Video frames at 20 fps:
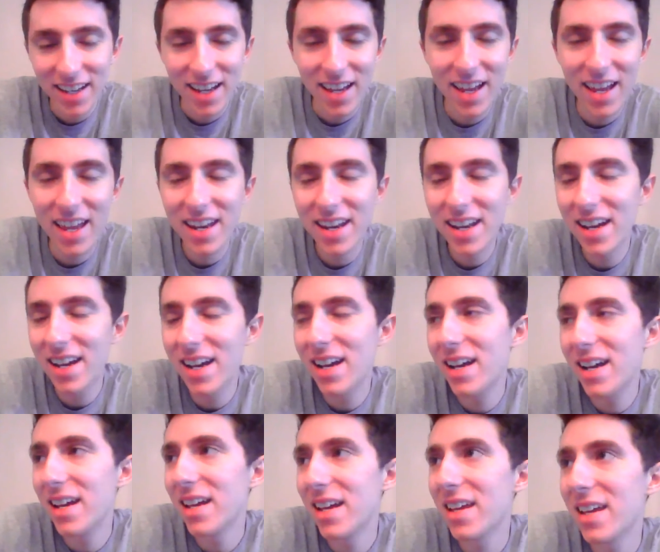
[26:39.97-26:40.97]

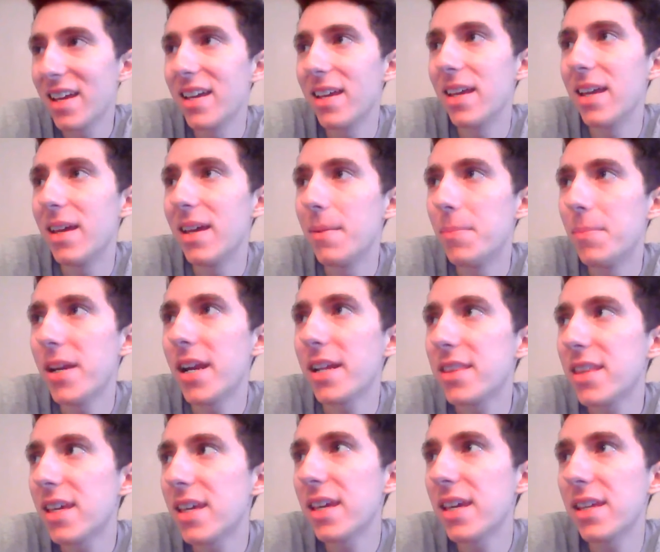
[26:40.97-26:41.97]
And but I
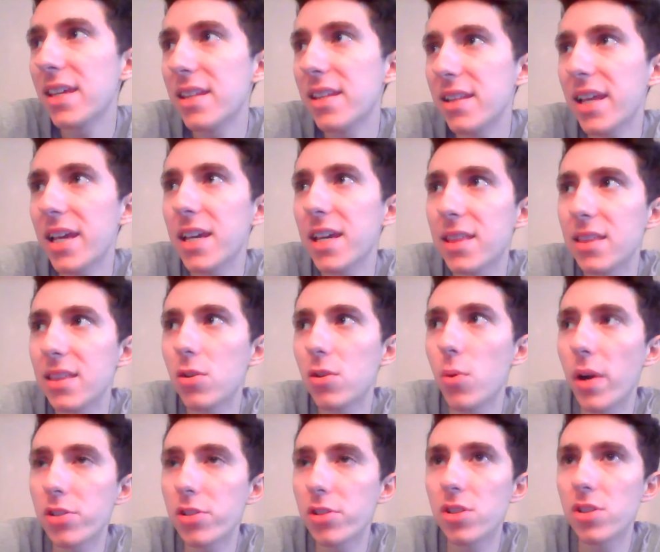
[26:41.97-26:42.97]
think like the
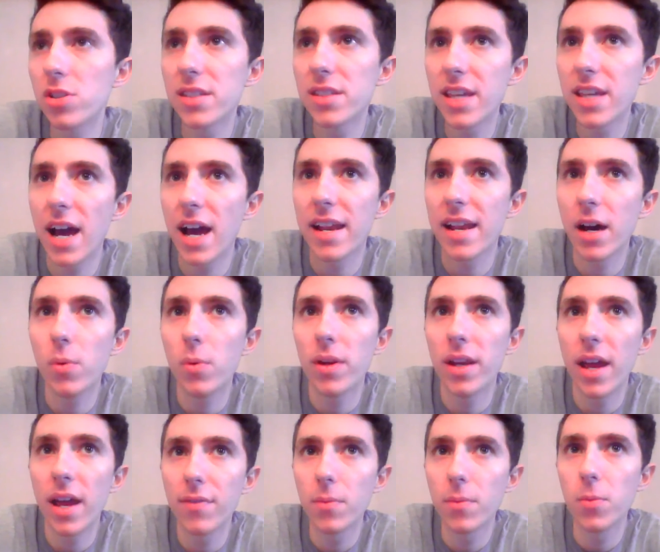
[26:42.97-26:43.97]
questions got out what
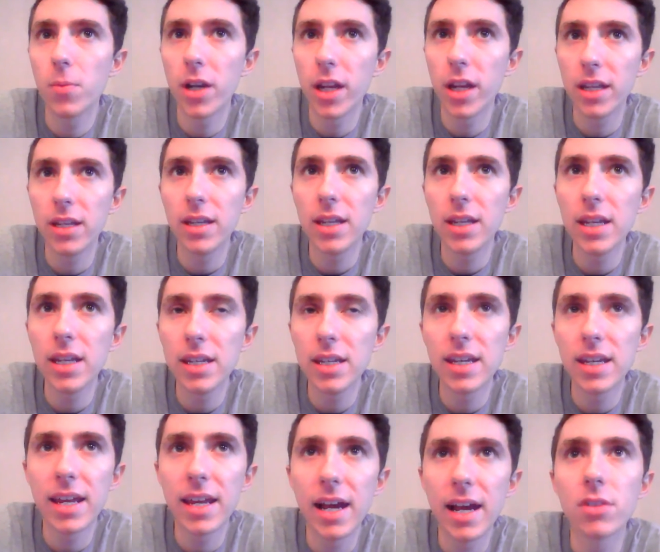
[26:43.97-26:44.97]
everybody needed to
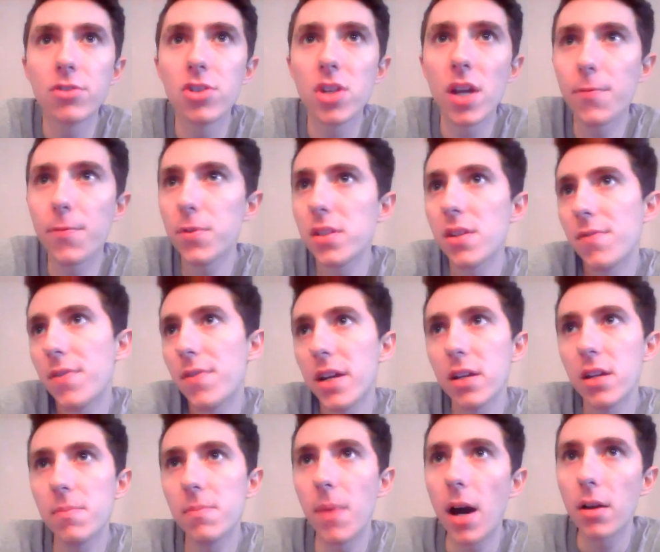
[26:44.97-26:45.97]
get out. Jeff was a very
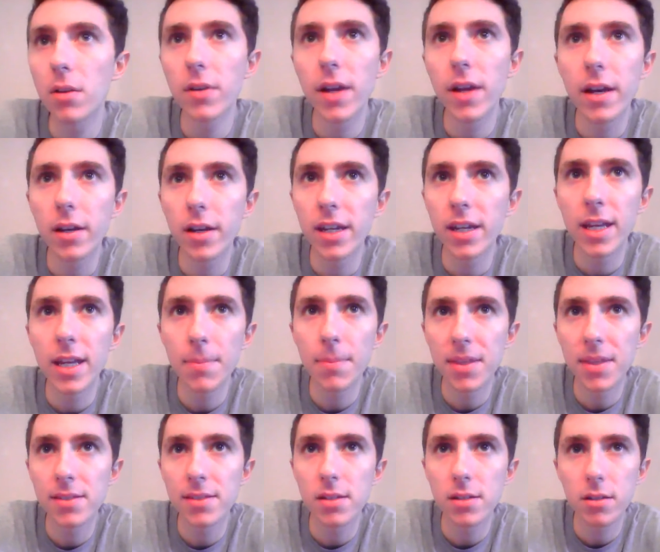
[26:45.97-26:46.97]
good moderator. He kept
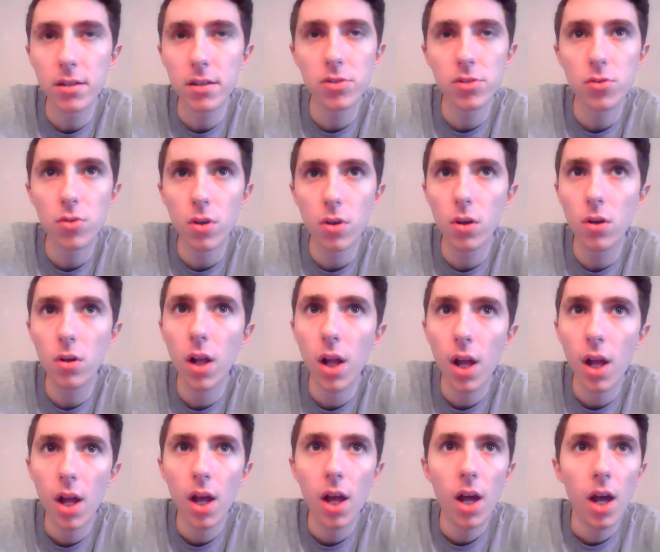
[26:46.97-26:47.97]
things under control.
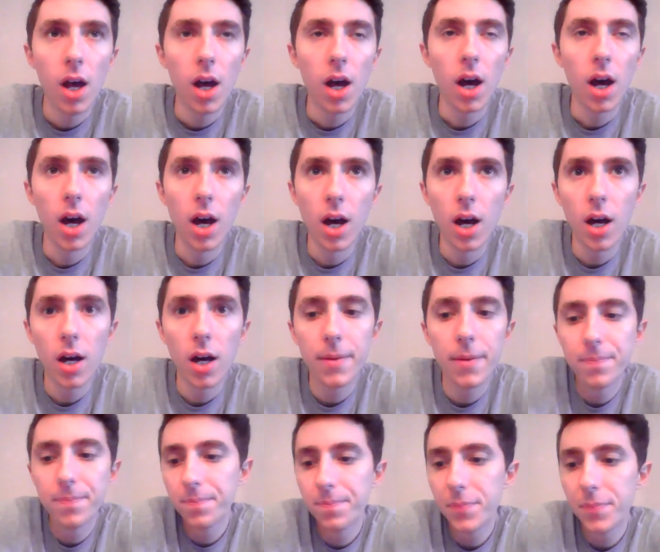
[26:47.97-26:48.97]

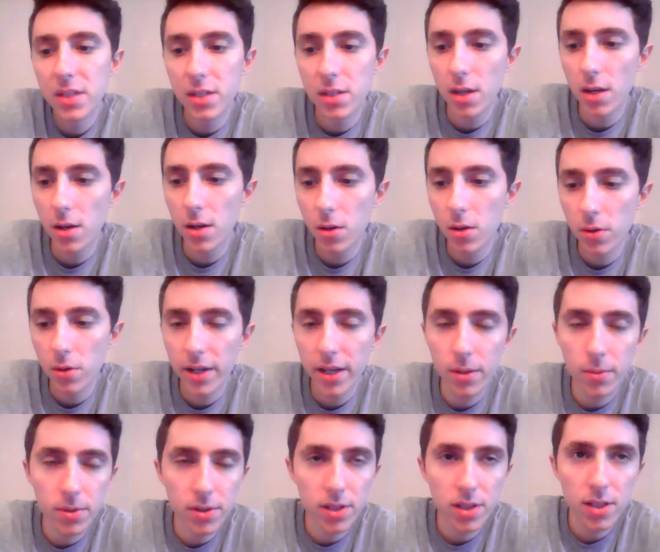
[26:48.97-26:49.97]
So it
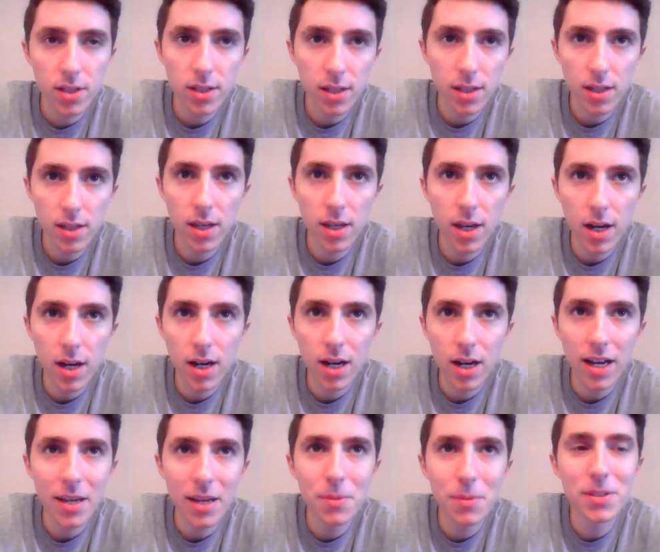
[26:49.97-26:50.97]
was
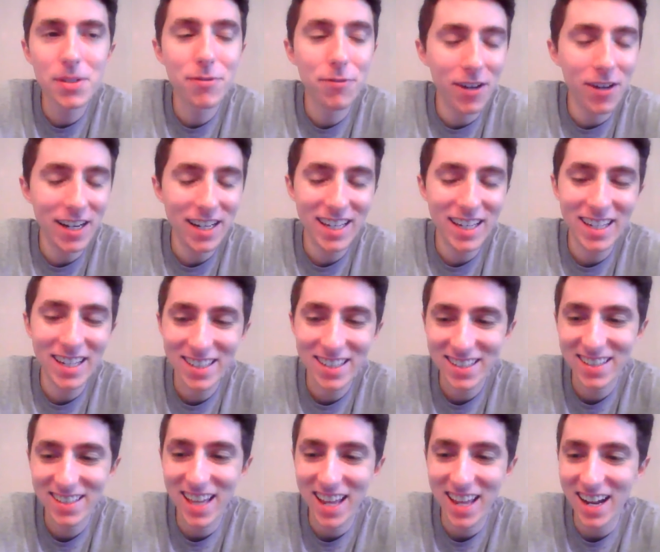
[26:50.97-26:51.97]
funny
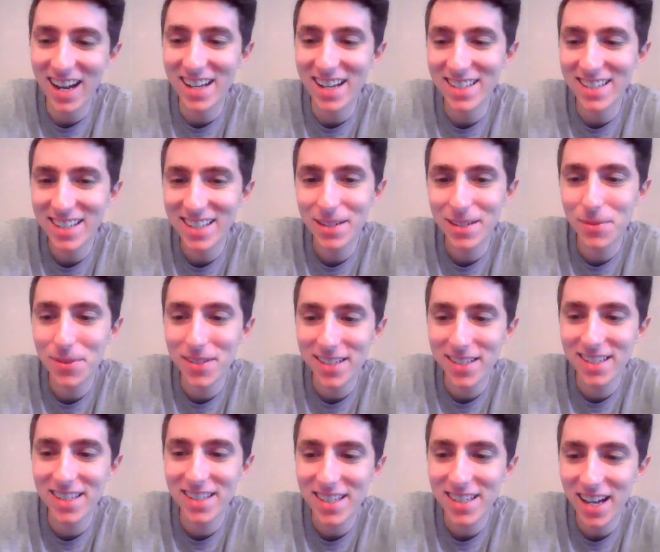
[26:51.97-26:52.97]
that Ozzy
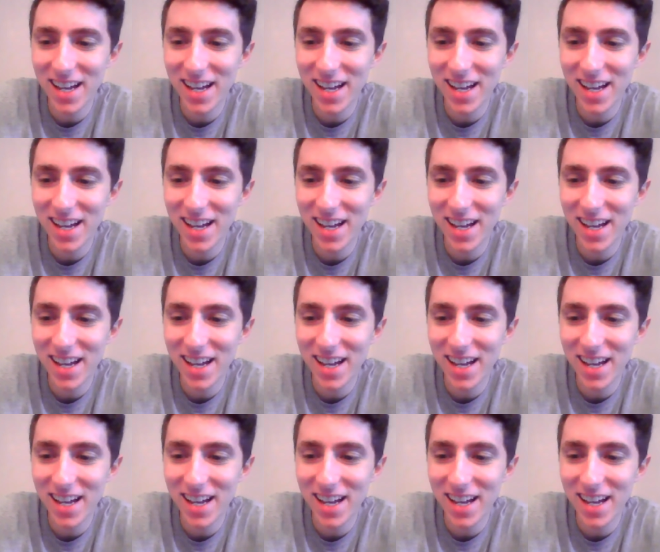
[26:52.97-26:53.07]
was